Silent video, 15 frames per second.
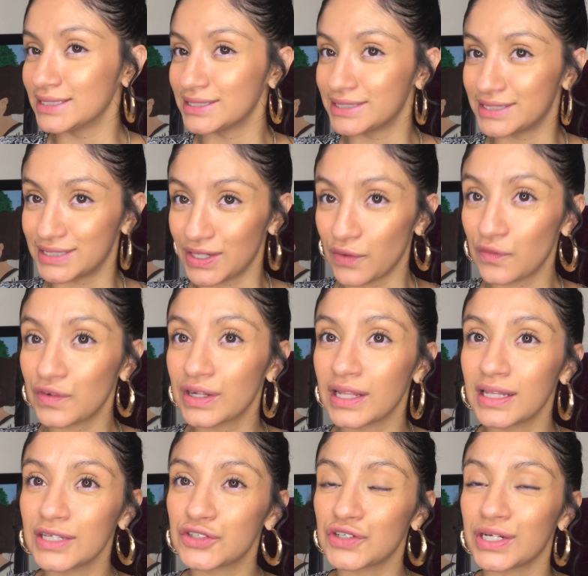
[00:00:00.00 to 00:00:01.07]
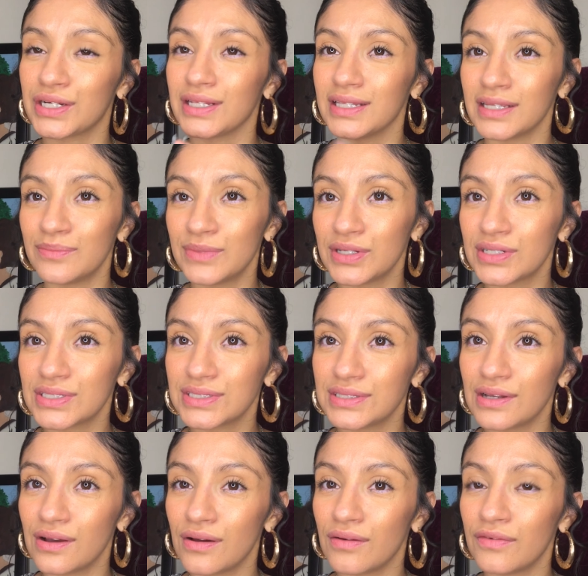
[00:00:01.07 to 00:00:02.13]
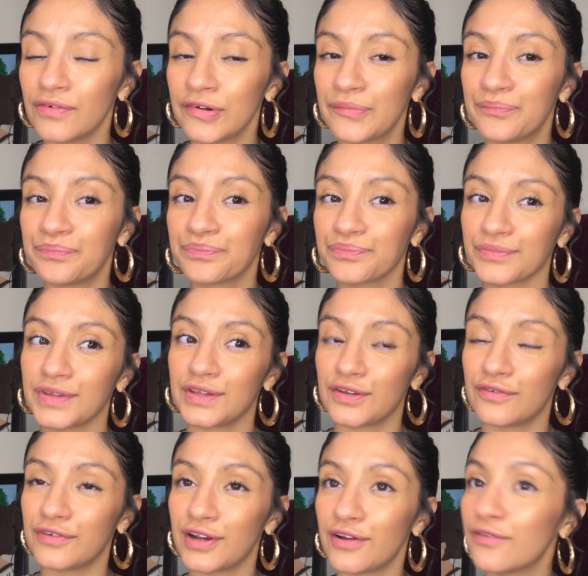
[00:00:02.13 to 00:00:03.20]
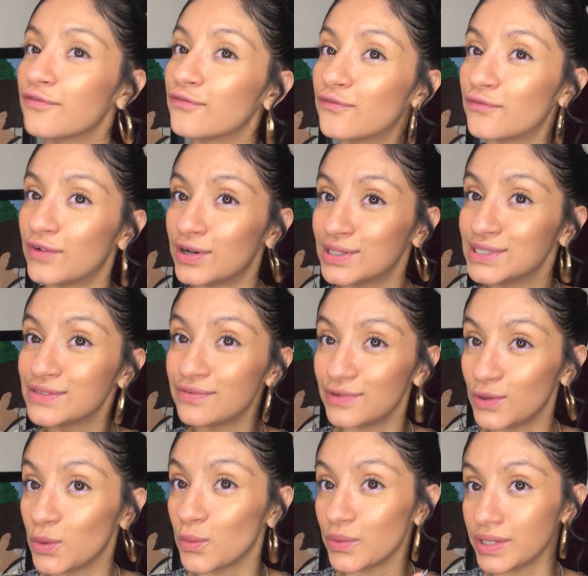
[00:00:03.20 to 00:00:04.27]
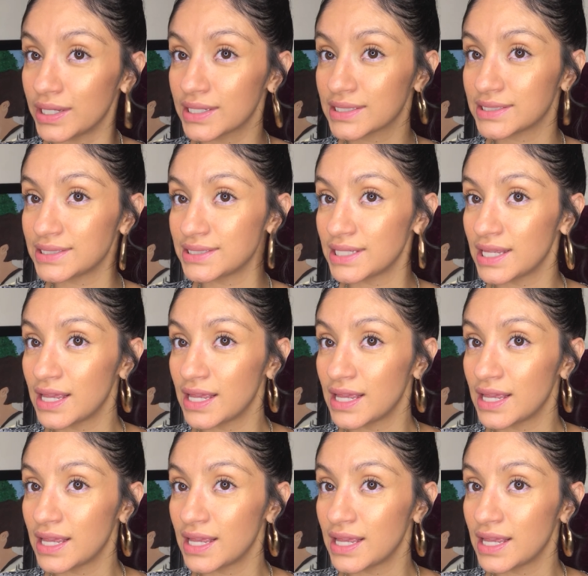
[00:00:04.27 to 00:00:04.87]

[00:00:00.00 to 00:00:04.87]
definitely try to limit yourself the very first few weeks